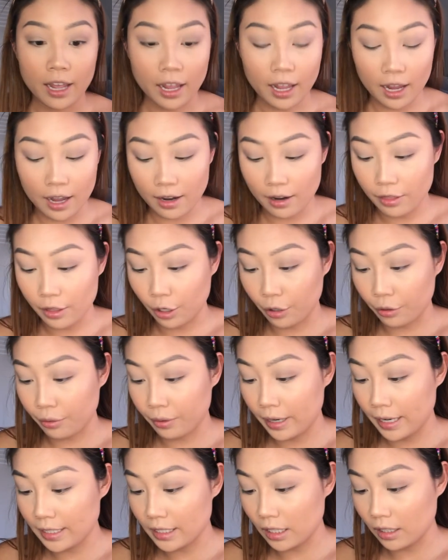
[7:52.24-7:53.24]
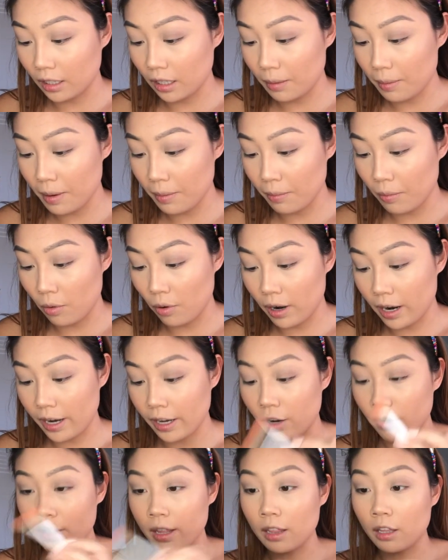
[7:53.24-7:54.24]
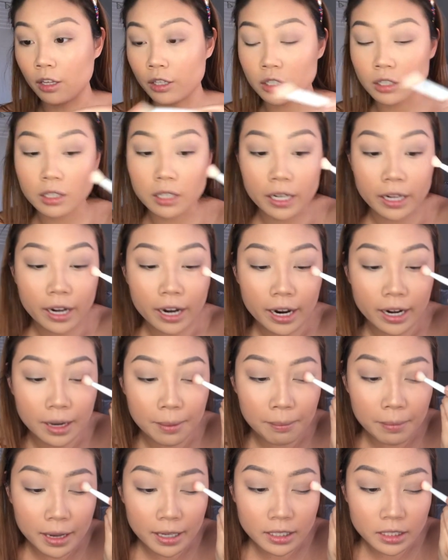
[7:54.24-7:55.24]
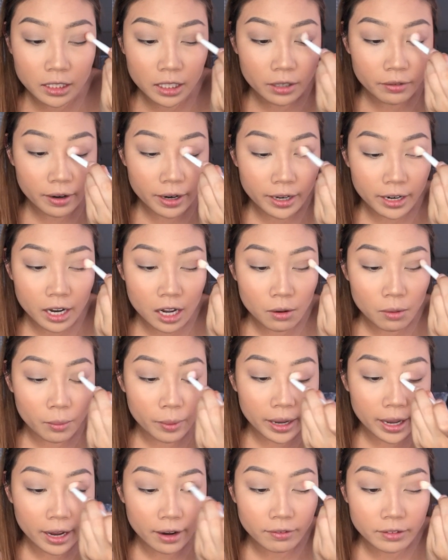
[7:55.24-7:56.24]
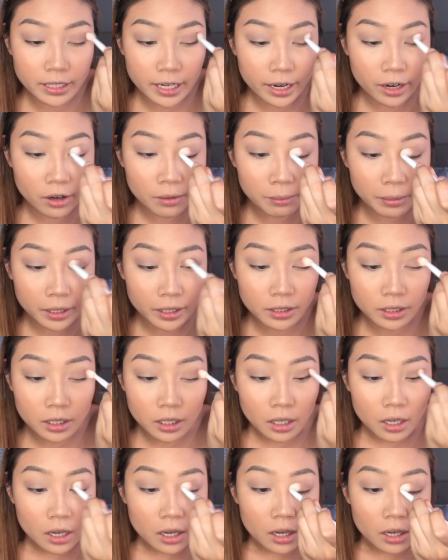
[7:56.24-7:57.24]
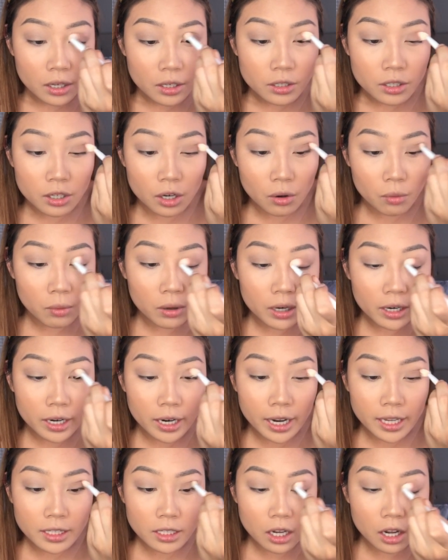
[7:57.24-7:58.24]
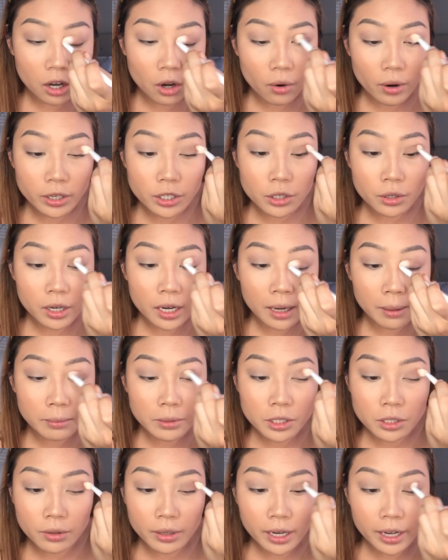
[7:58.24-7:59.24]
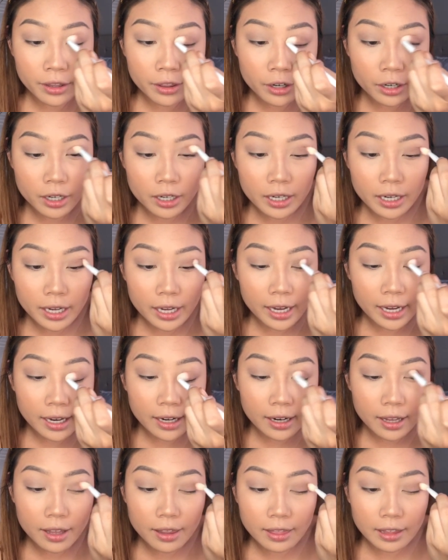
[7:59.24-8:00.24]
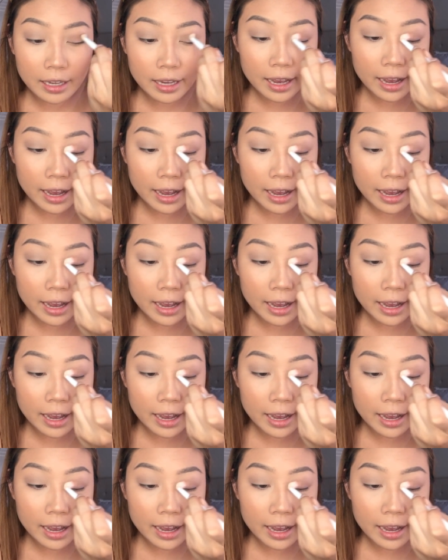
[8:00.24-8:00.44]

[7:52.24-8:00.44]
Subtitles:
in the crease a little bit more. I know that looks like kind of messy right now what we have down, but don't worry, it's all going to come together in the